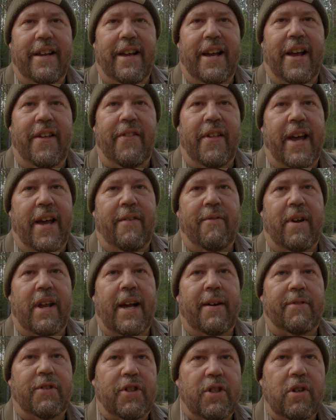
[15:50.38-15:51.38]
and then we
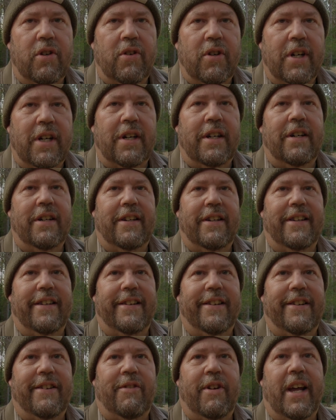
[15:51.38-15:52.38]
have sewer,
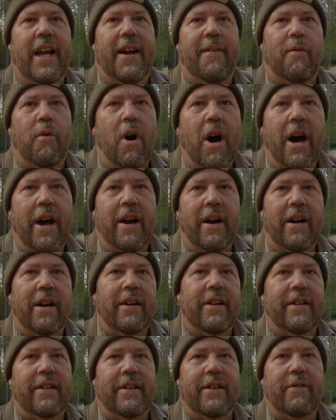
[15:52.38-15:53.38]
we have
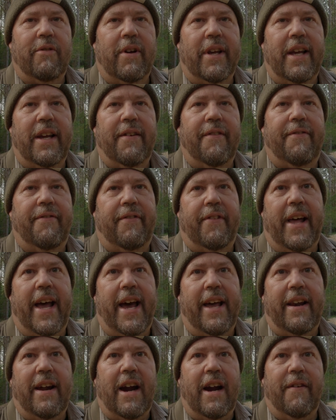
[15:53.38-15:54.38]
water, we have
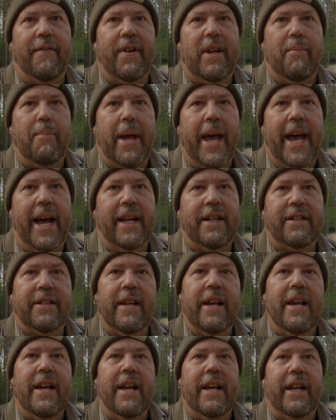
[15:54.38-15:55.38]
flat RV pads.
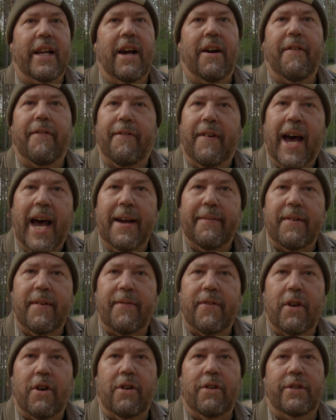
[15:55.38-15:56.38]
Now 5
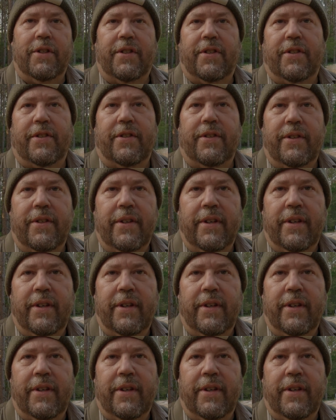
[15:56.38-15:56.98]
of the 6